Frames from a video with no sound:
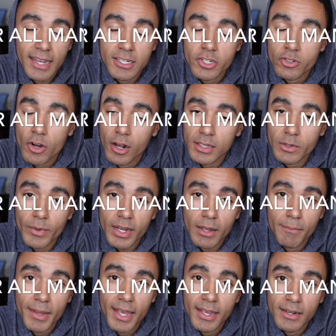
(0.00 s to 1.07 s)
I strongly
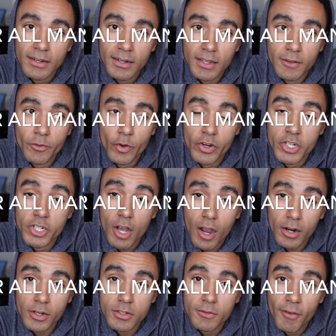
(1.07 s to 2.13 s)
recommend if you're a
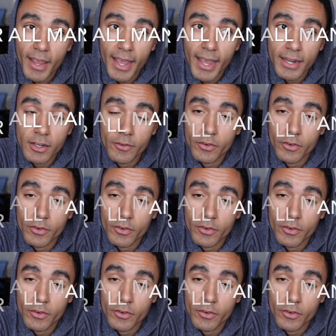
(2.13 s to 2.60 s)
joggers fan,